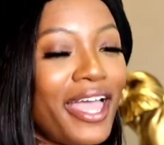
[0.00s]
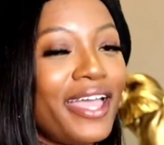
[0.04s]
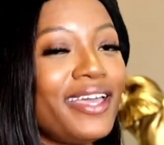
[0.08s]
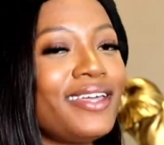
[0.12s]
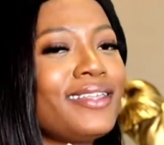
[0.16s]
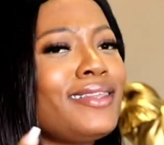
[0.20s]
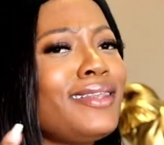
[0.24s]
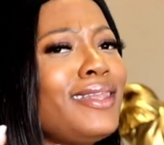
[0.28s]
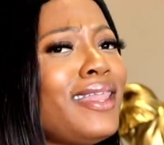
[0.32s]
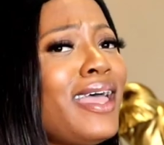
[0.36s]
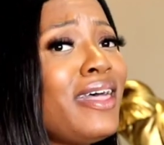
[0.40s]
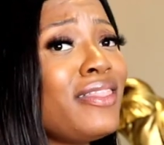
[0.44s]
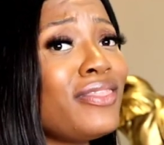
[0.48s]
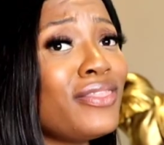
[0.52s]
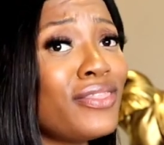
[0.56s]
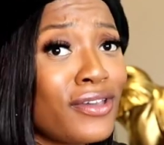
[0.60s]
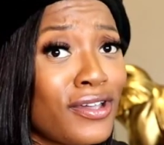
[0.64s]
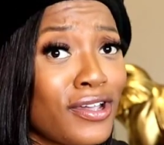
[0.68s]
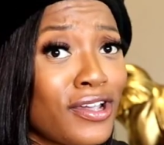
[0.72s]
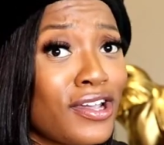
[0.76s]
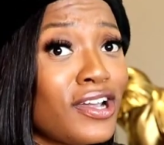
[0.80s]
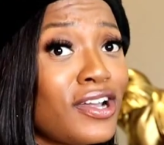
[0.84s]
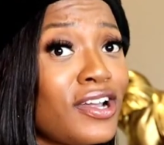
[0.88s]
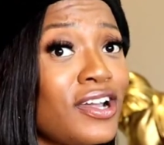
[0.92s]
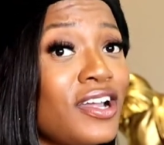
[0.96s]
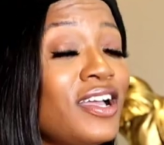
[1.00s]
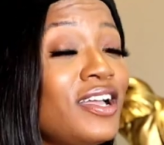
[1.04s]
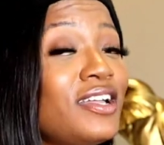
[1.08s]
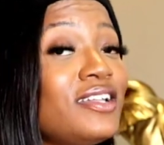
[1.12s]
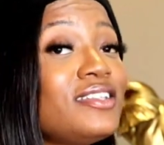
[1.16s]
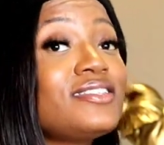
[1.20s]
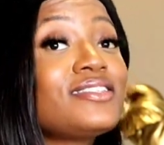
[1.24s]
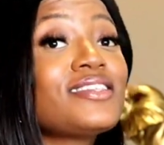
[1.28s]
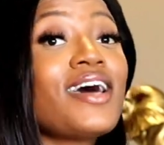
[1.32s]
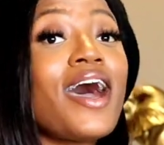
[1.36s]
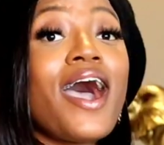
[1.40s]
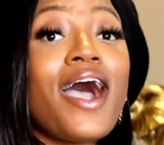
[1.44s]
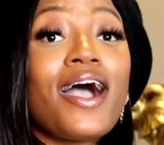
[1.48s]
Like leather,
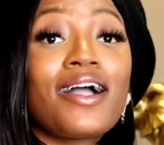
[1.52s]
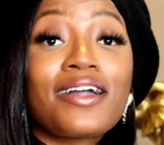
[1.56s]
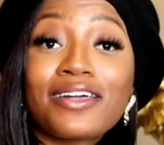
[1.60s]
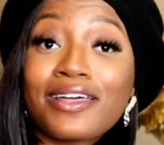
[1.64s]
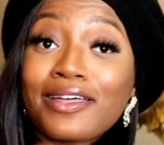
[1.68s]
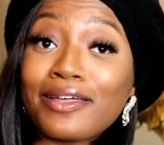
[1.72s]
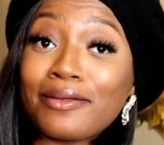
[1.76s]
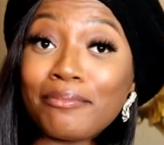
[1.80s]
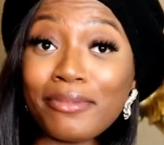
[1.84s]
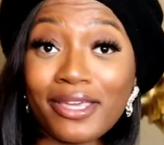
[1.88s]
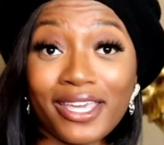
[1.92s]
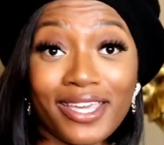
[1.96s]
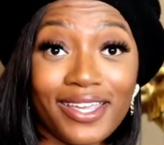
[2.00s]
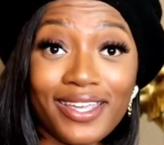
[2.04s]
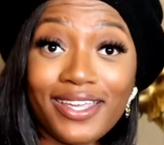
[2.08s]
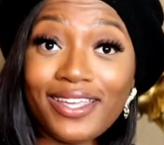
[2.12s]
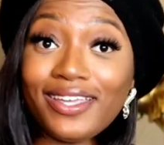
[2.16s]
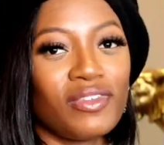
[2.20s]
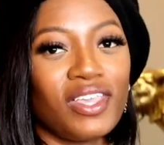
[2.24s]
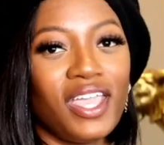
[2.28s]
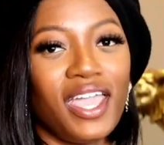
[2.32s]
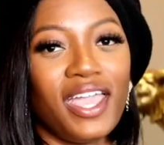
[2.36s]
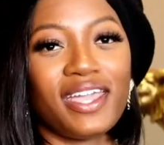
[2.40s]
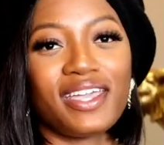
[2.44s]
tonka bean.